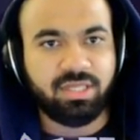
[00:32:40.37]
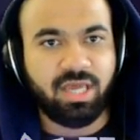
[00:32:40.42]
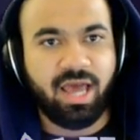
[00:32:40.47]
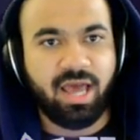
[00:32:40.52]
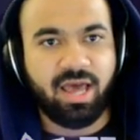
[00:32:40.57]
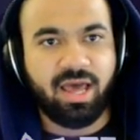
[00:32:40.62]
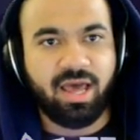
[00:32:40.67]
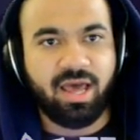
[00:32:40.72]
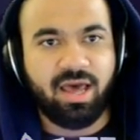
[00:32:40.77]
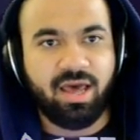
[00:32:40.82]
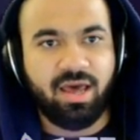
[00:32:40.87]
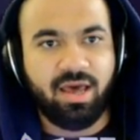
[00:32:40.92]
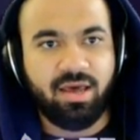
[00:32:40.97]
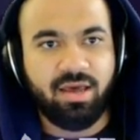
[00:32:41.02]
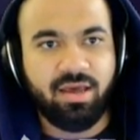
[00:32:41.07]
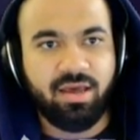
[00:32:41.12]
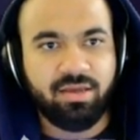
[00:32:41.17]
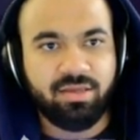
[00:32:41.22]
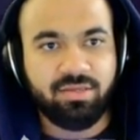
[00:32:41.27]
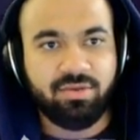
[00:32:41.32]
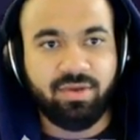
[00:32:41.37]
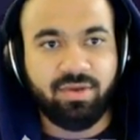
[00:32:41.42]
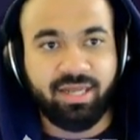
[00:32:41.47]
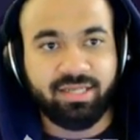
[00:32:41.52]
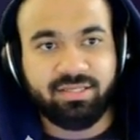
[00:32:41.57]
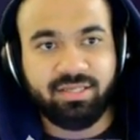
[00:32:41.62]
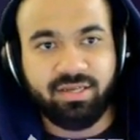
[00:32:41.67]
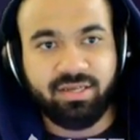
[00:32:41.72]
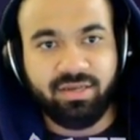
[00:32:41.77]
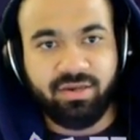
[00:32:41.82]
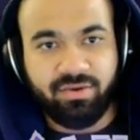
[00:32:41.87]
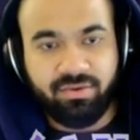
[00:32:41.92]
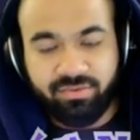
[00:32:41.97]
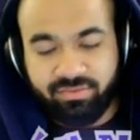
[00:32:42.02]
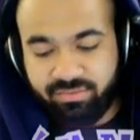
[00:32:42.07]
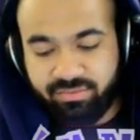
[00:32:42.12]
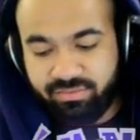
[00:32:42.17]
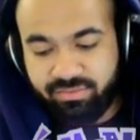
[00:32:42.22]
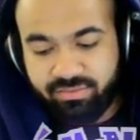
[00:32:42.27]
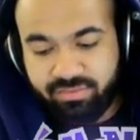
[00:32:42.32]
Yeah! You got to go.
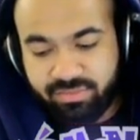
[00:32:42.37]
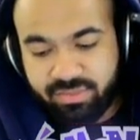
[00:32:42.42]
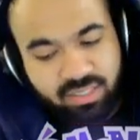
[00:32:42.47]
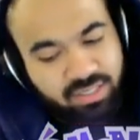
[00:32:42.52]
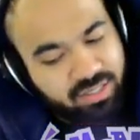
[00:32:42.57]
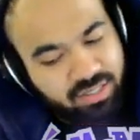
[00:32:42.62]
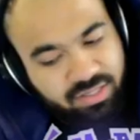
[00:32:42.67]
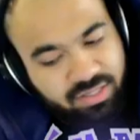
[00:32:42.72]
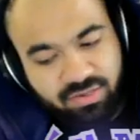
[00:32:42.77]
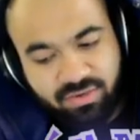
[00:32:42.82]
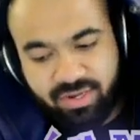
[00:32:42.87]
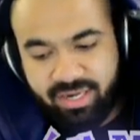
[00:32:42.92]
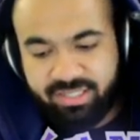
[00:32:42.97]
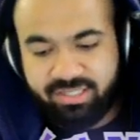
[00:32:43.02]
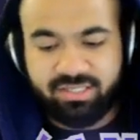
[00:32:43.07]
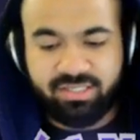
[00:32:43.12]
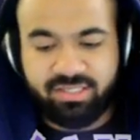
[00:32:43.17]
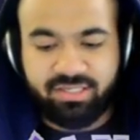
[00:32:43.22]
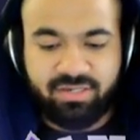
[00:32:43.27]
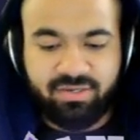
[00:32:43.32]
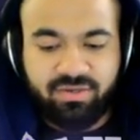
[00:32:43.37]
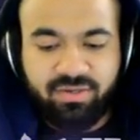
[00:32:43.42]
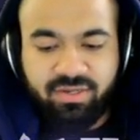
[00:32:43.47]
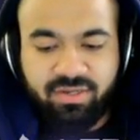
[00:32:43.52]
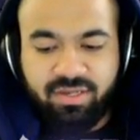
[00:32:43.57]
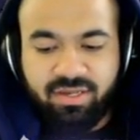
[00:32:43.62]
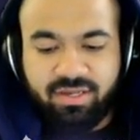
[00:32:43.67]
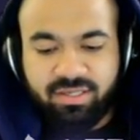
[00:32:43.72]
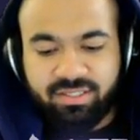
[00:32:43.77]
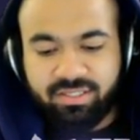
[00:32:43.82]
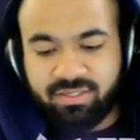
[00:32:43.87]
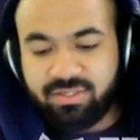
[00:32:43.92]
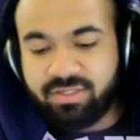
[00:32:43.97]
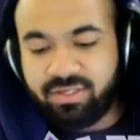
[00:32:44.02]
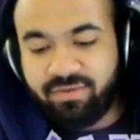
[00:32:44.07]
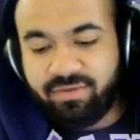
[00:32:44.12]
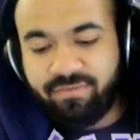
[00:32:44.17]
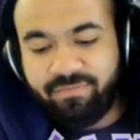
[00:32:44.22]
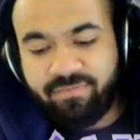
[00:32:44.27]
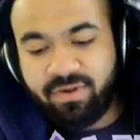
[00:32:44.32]
You got to go. So
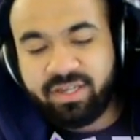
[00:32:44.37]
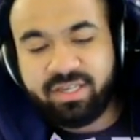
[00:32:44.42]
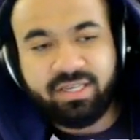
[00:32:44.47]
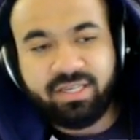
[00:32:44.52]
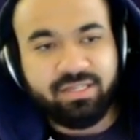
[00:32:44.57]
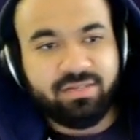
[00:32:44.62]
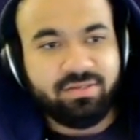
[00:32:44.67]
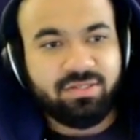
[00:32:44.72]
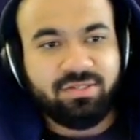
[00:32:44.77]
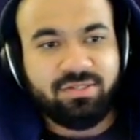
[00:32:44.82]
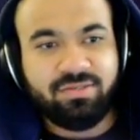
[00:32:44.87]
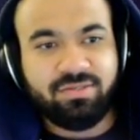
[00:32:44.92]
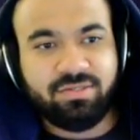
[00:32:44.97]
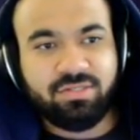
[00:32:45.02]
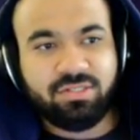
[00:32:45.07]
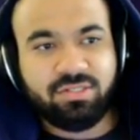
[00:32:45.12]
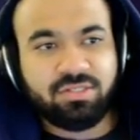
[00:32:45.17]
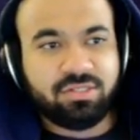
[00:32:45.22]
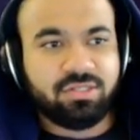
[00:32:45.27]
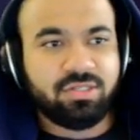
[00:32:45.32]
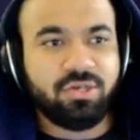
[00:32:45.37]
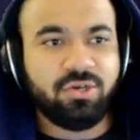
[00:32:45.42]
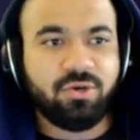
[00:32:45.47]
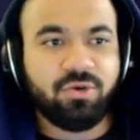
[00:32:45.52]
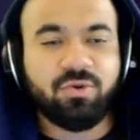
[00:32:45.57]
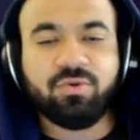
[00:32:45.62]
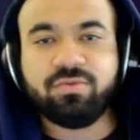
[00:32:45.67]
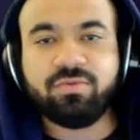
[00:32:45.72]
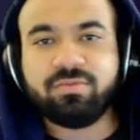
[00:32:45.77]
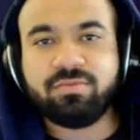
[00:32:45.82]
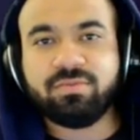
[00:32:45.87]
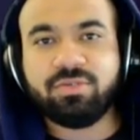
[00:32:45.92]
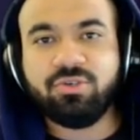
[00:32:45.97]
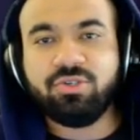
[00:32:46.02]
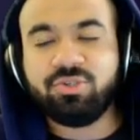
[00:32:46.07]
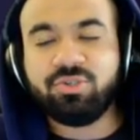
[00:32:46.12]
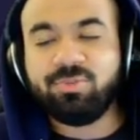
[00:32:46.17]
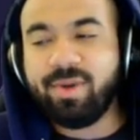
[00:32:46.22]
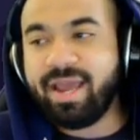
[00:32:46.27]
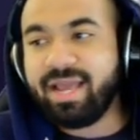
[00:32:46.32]
the fucking two
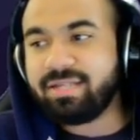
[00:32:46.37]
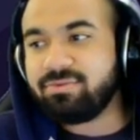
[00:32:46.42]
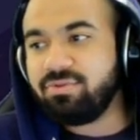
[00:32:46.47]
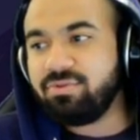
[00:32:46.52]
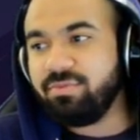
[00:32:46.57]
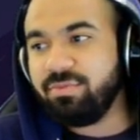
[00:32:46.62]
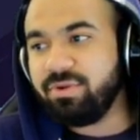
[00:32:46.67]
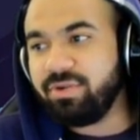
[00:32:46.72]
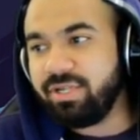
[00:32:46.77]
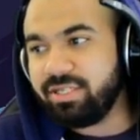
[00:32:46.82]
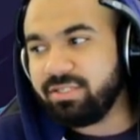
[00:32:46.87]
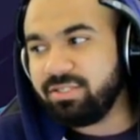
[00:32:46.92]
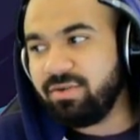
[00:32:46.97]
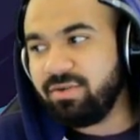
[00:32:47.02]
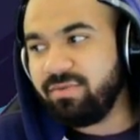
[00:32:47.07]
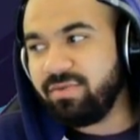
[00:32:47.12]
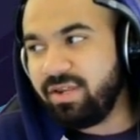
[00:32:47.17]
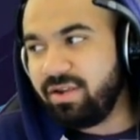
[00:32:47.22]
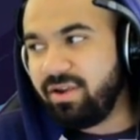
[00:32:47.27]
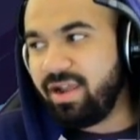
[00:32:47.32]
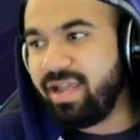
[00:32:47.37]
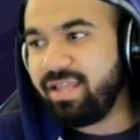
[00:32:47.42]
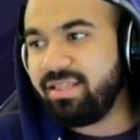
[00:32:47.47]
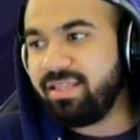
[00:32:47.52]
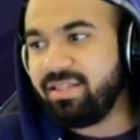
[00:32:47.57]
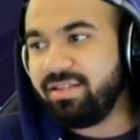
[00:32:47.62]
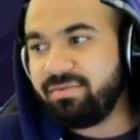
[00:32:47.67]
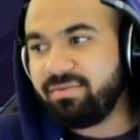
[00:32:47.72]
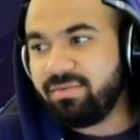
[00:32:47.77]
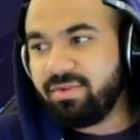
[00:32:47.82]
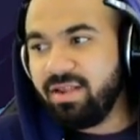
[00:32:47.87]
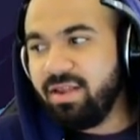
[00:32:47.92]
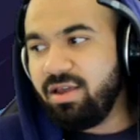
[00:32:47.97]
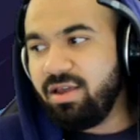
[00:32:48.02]
douchebag swimmer niggas over here had the